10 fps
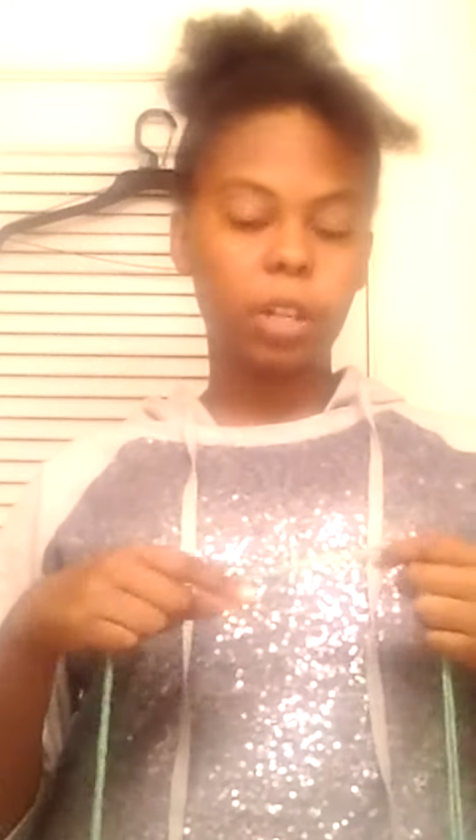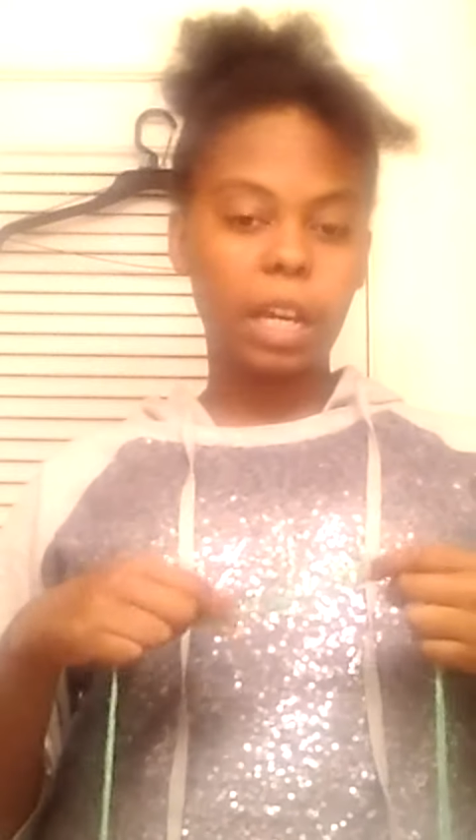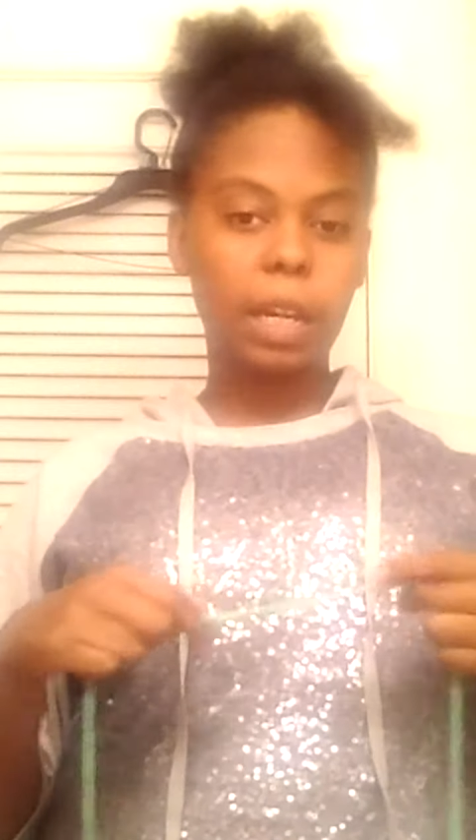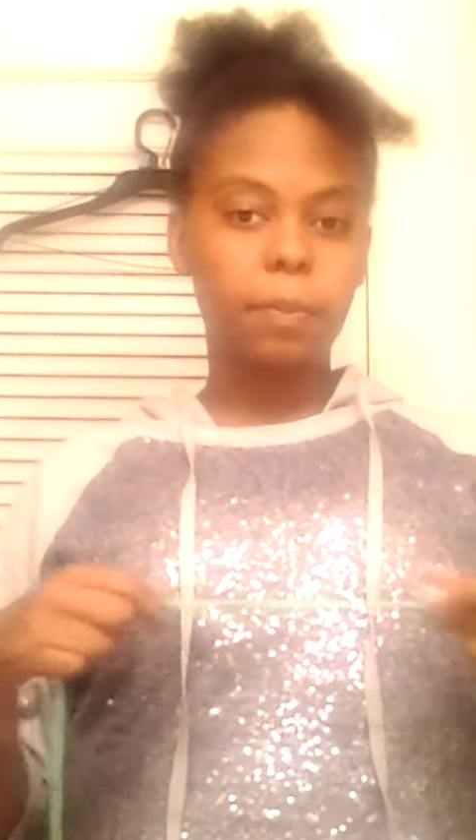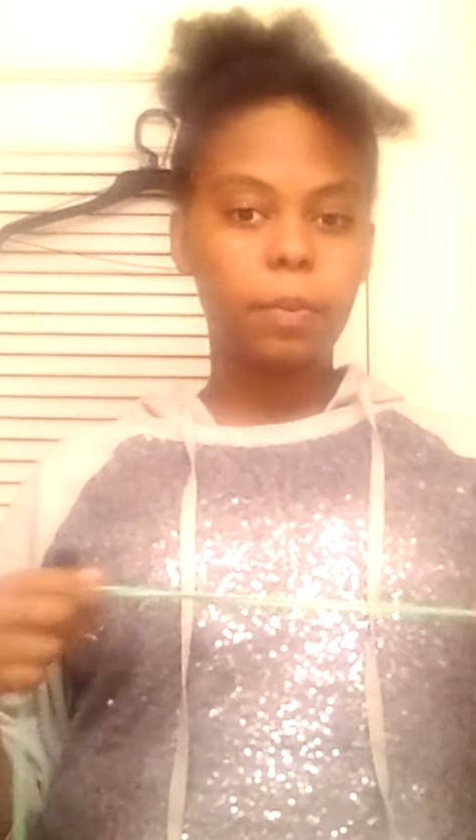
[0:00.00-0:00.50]

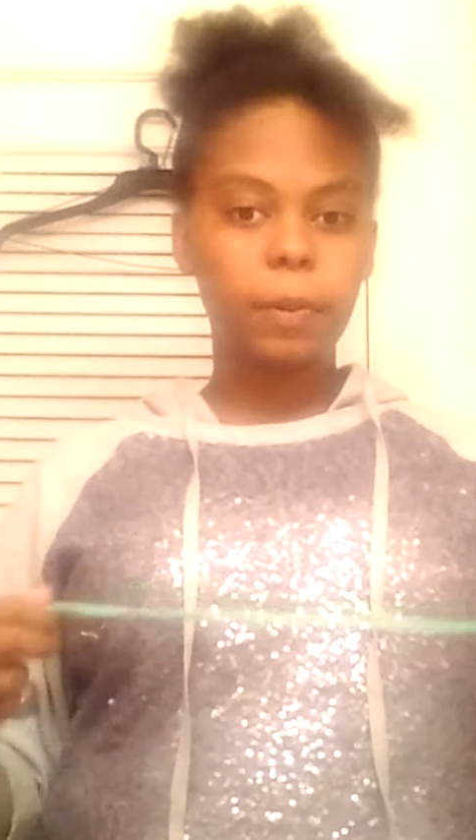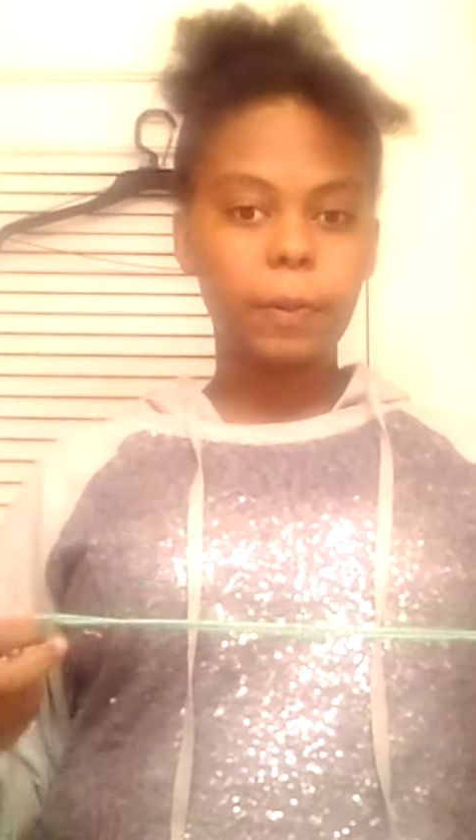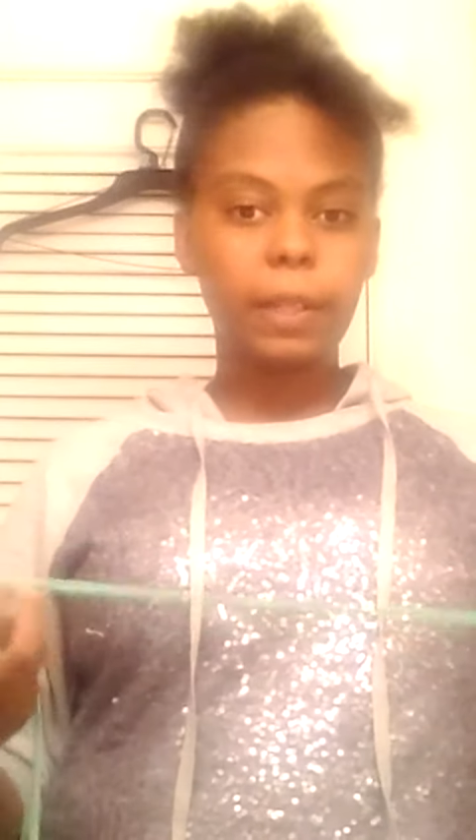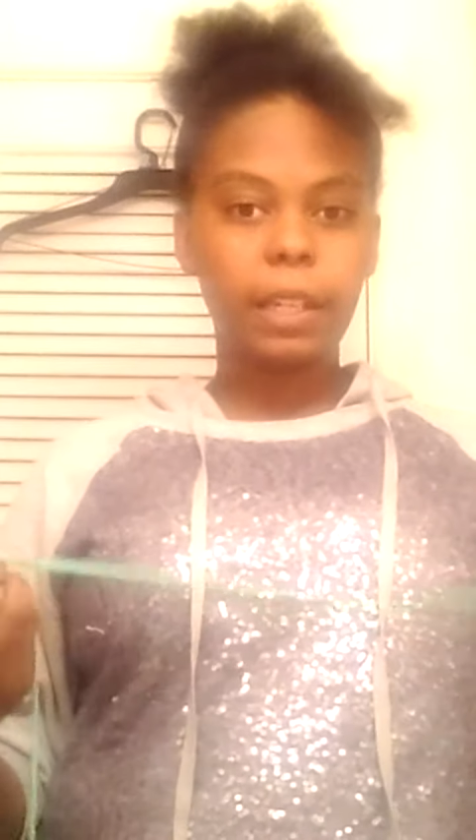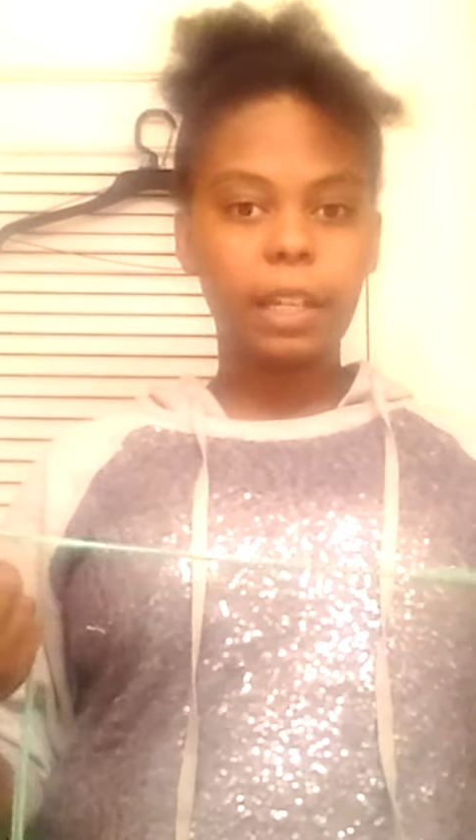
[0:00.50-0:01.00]
shape,
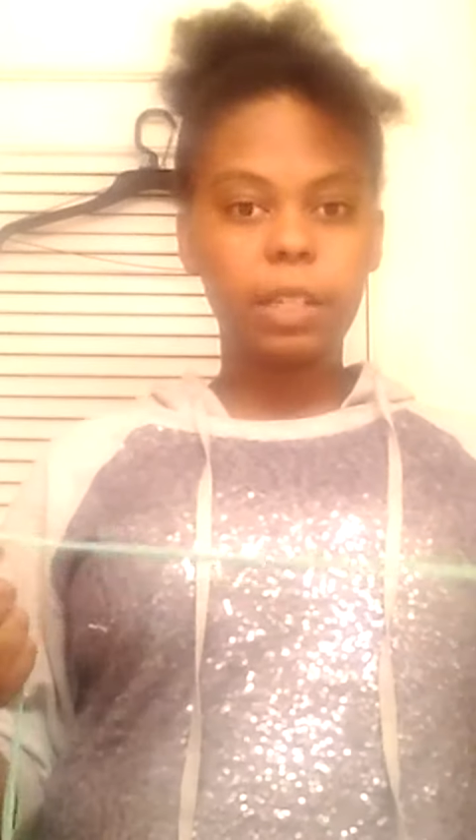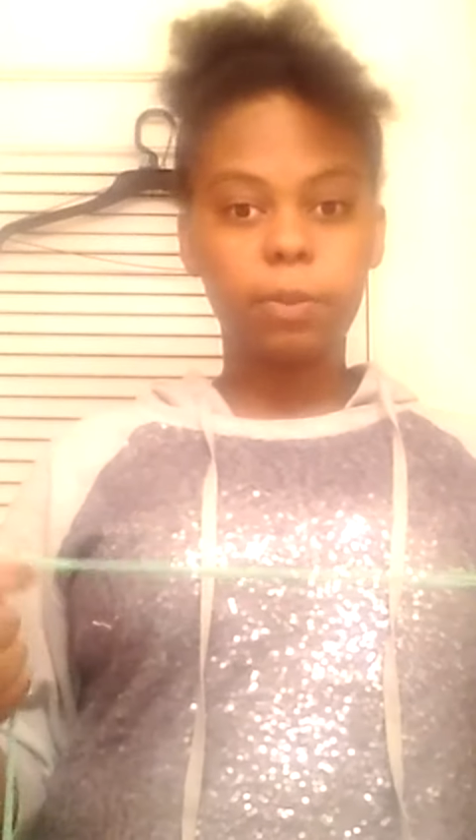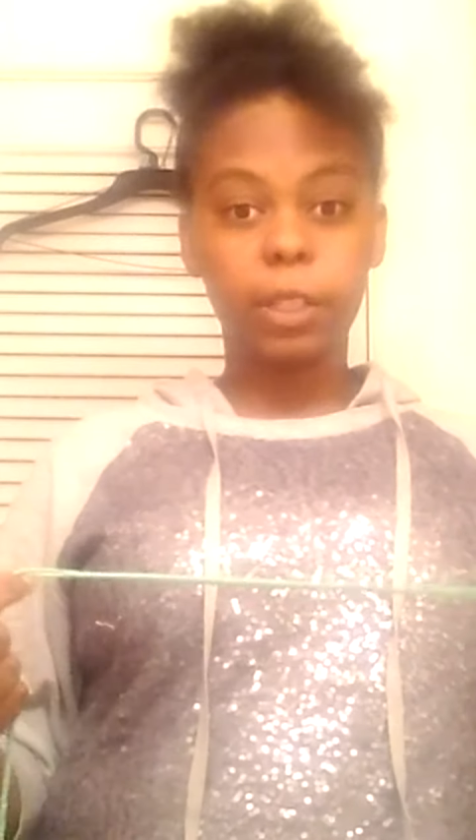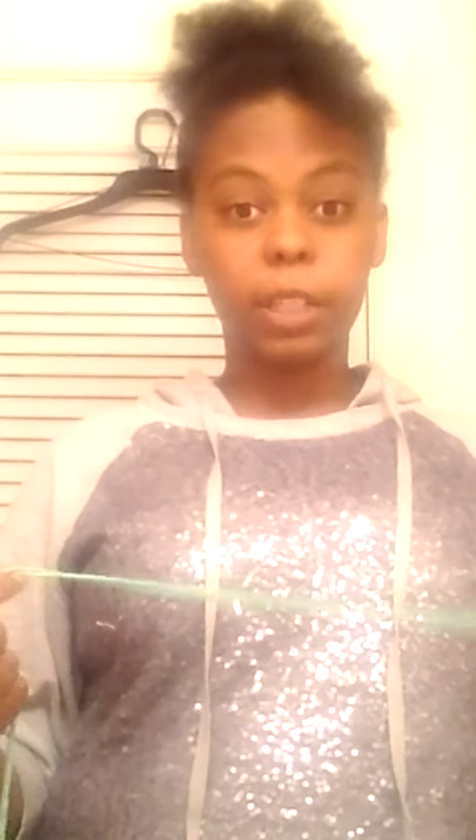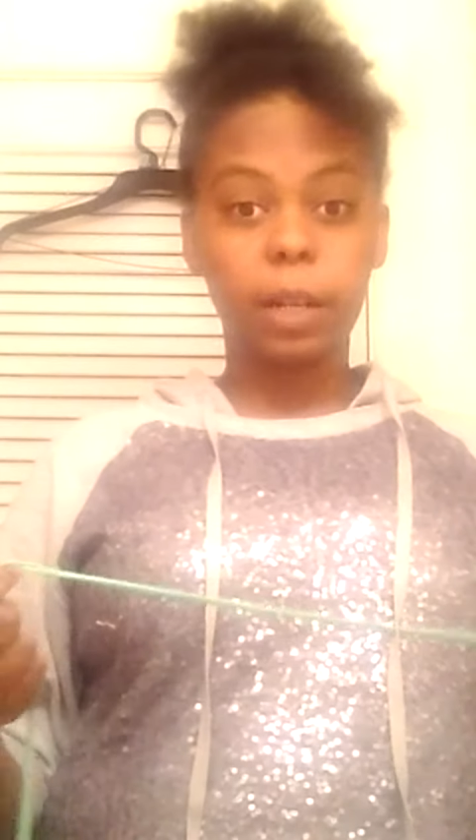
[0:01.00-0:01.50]

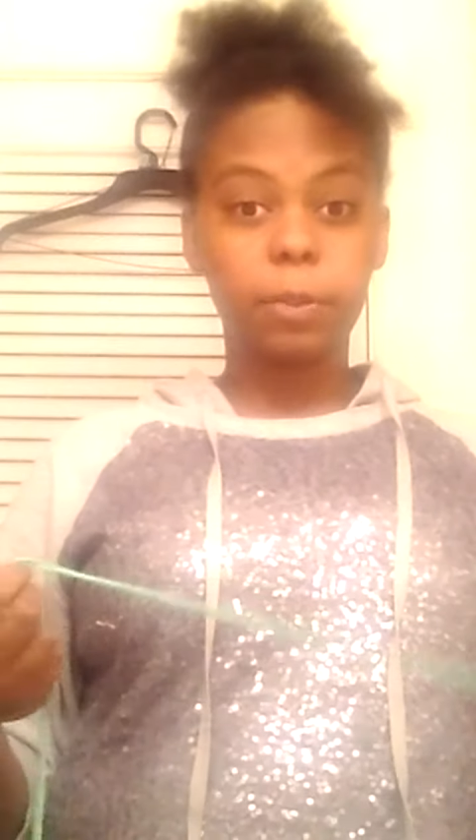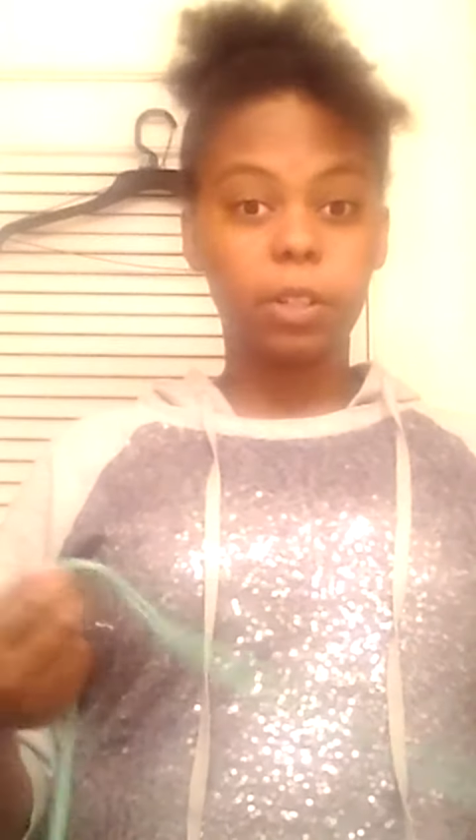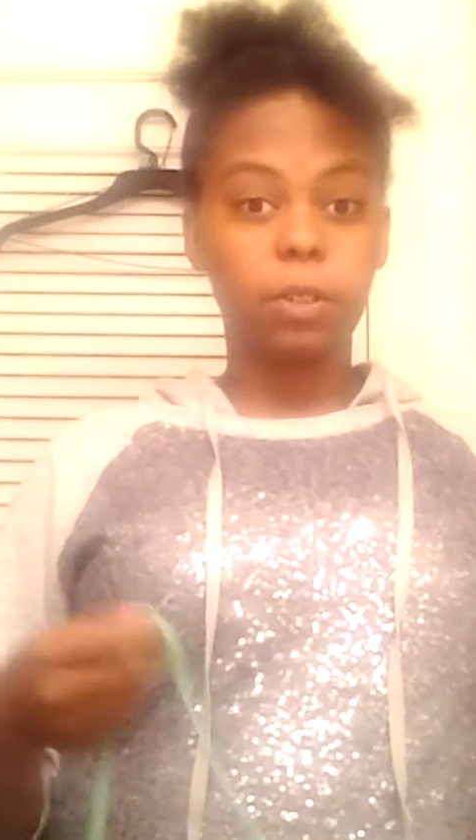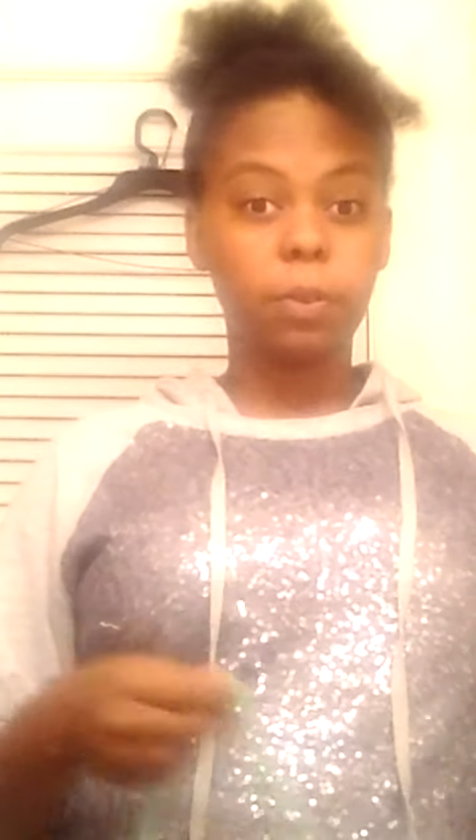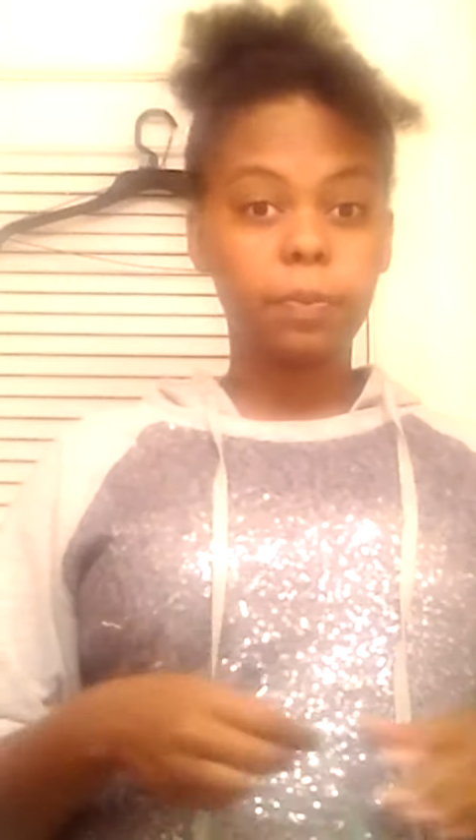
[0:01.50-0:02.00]
it's really up
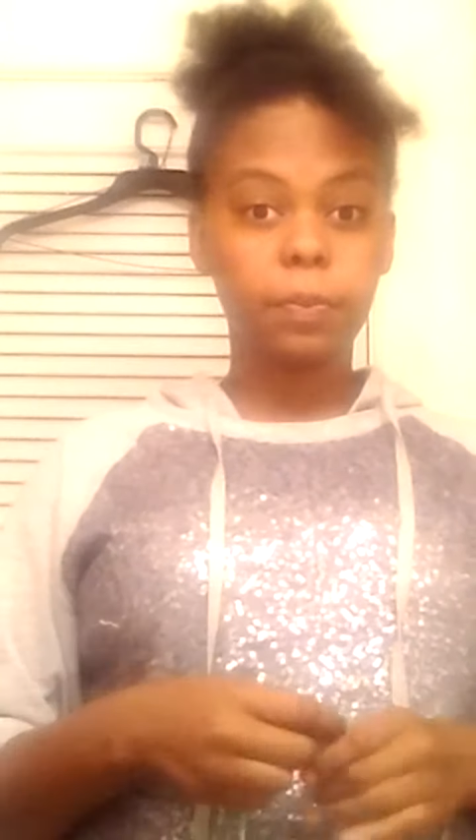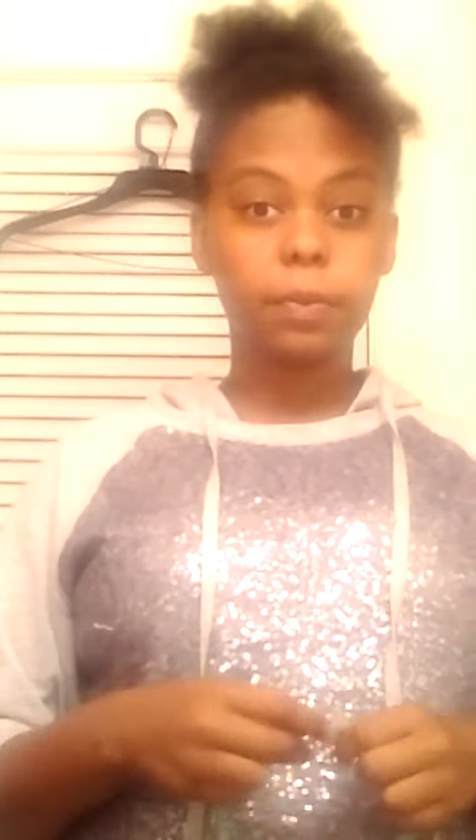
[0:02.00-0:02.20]
to you.